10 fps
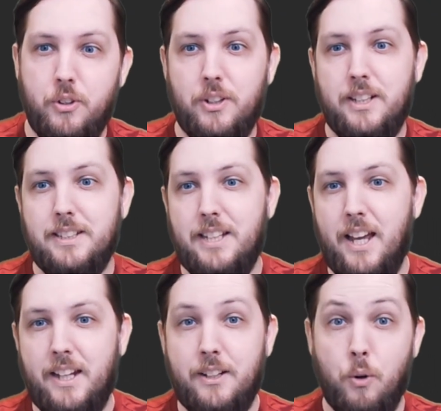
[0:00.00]
that
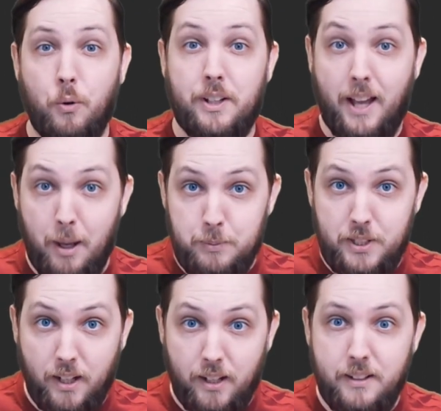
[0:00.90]
contain or
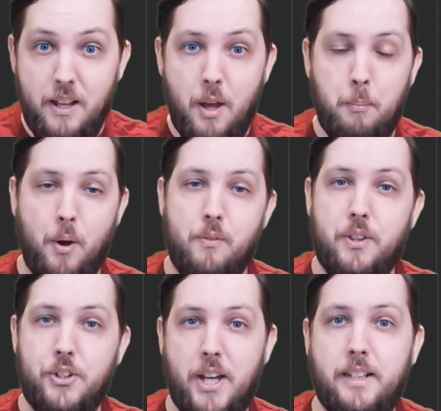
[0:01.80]
encapsulate both
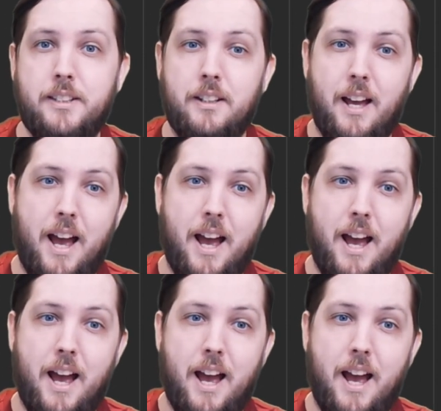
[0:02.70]
the data